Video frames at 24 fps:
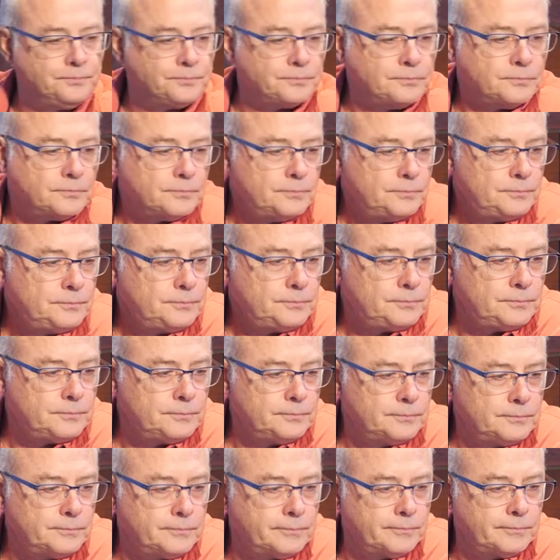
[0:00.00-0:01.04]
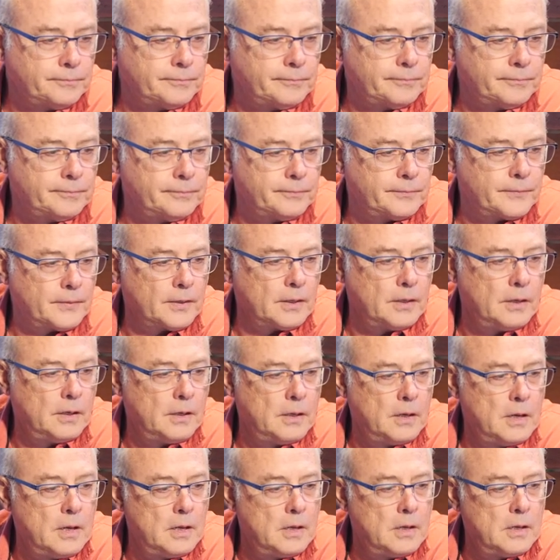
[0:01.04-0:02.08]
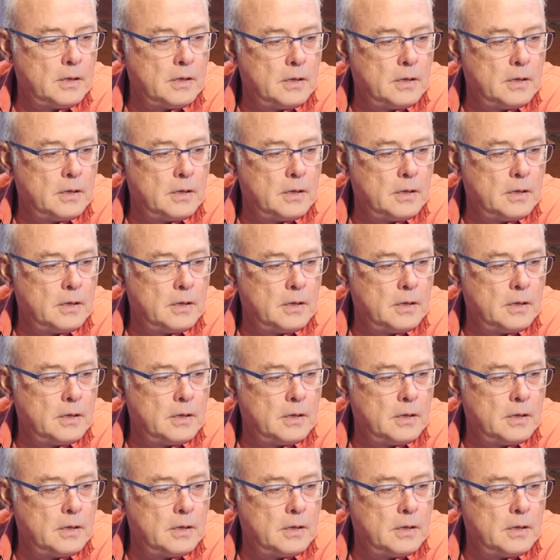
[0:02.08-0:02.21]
No one is speaking in this clip.